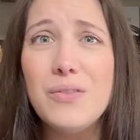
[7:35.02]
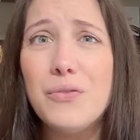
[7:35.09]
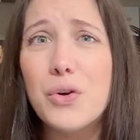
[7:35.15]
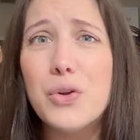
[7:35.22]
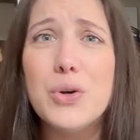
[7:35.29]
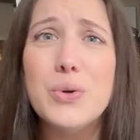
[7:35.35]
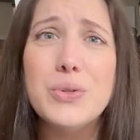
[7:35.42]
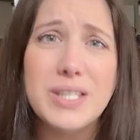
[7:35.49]

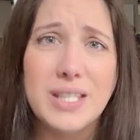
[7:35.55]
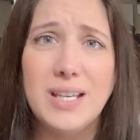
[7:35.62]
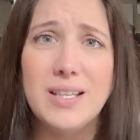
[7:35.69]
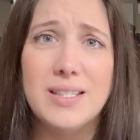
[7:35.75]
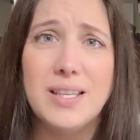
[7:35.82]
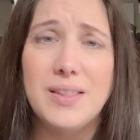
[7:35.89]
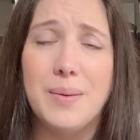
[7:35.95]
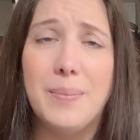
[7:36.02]
for those
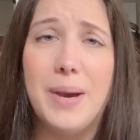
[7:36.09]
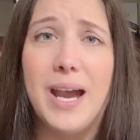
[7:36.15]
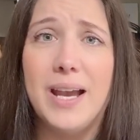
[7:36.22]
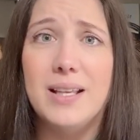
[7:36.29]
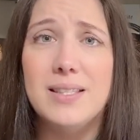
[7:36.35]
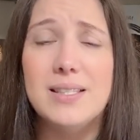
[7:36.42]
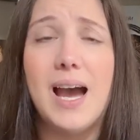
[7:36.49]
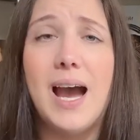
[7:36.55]
things in the
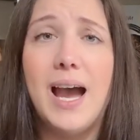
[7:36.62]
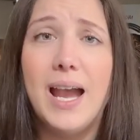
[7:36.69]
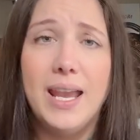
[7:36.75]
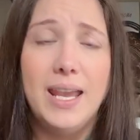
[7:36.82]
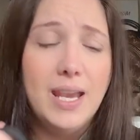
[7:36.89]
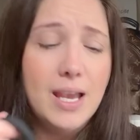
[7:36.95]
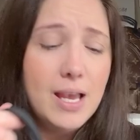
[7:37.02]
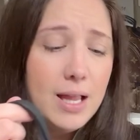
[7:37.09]
bags.
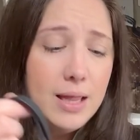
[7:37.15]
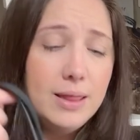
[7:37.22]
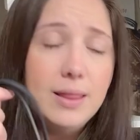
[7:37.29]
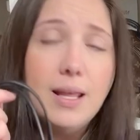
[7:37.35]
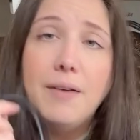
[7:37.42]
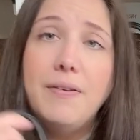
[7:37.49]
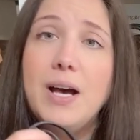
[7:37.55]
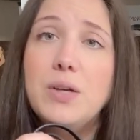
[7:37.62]
I
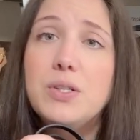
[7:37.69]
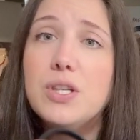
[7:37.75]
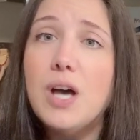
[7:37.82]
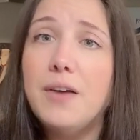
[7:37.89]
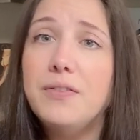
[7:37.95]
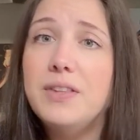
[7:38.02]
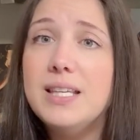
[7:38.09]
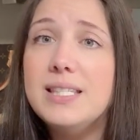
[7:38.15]
love how
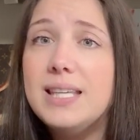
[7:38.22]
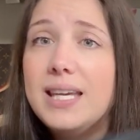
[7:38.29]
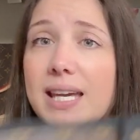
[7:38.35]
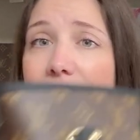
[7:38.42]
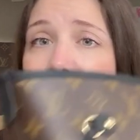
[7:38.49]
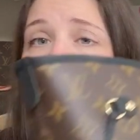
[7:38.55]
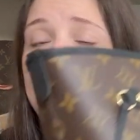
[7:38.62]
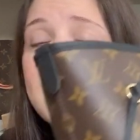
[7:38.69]
soft this
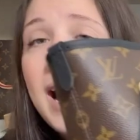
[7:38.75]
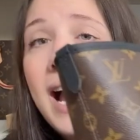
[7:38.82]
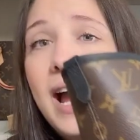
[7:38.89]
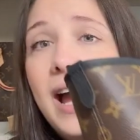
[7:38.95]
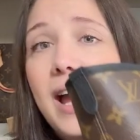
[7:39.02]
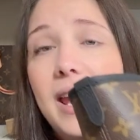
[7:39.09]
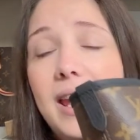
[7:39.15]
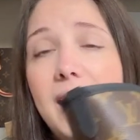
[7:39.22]
is.
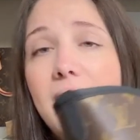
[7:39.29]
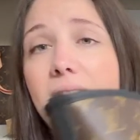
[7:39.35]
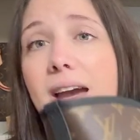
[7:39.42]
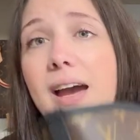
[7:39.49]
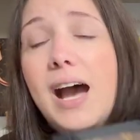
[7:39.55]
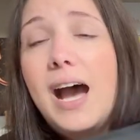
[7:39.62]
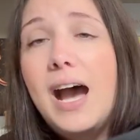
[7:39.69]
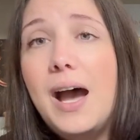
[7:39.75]
I
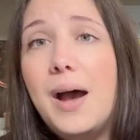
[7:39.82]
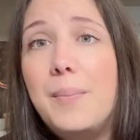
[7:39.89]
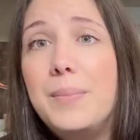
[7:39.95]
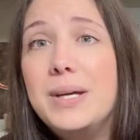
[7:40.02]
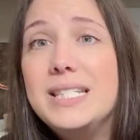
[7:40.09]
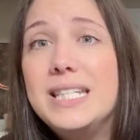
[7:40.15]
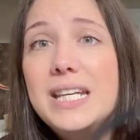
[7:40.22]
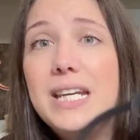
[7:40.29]
um,
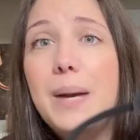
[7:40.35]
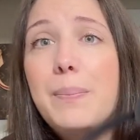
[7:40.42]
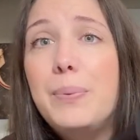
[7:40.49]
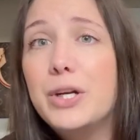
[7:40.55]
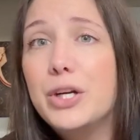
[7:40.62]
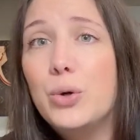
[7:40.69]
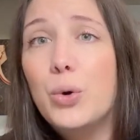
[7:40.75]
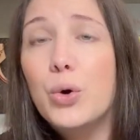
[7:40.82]
did not
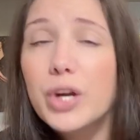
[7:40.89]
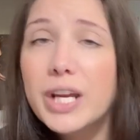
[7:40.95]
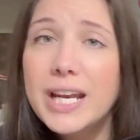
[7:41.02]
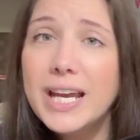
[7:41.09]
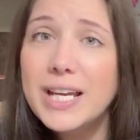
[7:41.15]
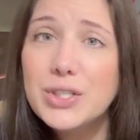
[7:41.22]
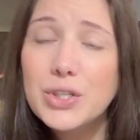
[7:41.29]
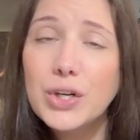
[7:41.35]
put an
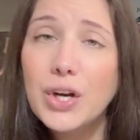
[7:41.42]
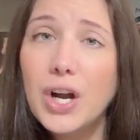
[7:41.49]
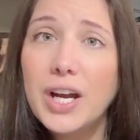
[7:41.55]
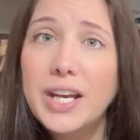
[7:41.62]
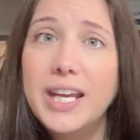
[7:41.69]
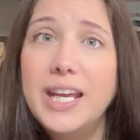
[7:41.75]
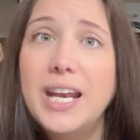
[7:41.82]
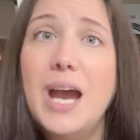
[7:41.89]
organizer
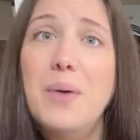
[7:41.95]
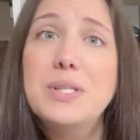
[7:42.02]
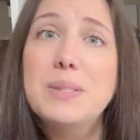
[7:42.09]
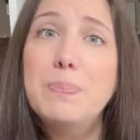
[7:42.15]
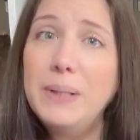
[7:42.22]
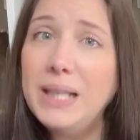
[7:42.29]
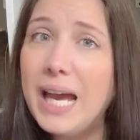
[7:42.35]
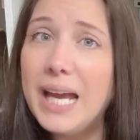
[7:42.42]
on it. I was
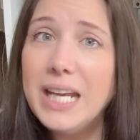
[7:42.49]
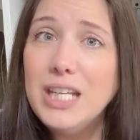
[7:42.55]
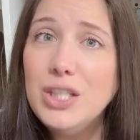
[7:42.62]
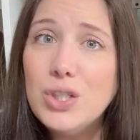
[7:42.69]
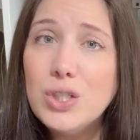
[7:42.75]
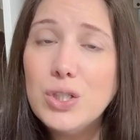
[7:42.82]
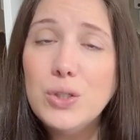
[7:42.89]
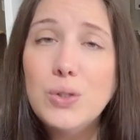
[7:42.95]

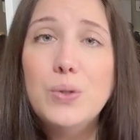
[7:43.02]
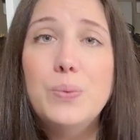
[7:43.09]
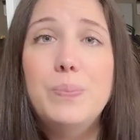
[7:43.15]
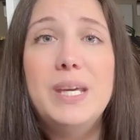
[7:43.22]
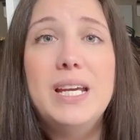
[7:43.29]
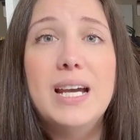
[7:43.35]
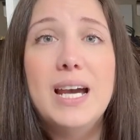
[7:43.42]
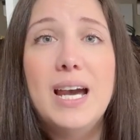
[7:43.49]
planning to
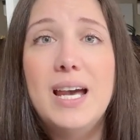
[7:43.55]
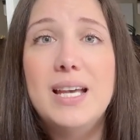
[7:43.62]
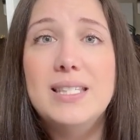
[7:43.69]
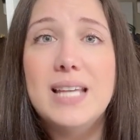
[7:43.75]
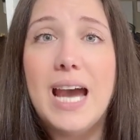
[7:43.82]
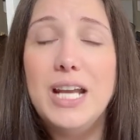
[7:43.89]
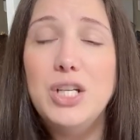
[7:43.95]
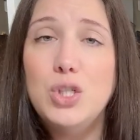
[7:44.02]
because
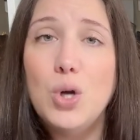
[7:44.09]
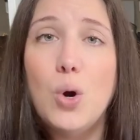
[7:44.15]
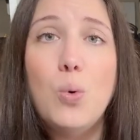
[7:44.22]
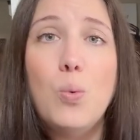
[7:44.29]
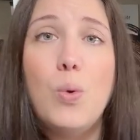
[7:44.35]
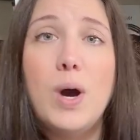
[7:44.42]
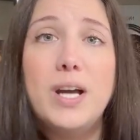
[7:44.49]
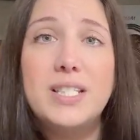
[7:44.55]
I
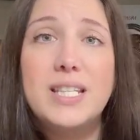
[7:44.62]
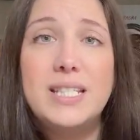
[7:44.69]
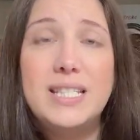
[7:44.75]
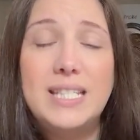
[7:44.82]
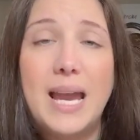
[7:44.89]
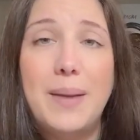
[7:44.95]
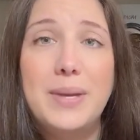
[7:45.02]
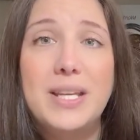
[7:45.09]
don't want to
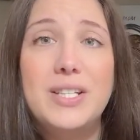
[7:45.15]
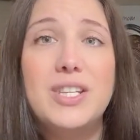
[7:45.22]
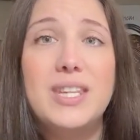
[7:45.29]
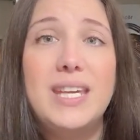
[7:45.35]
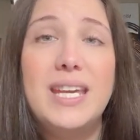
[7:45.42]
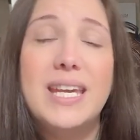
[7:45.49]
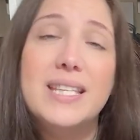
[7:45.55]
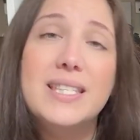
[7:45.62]
damage
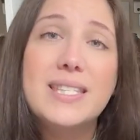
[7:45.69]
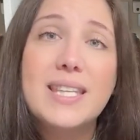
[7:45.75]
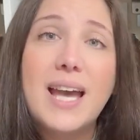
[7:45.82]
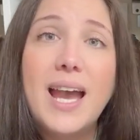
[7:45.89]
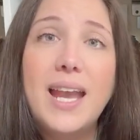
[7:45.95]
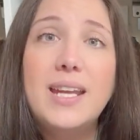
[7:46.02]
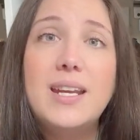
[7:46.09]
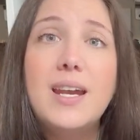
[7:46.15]
the
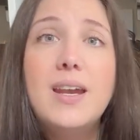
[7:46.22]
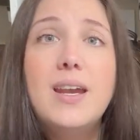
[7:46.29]
inside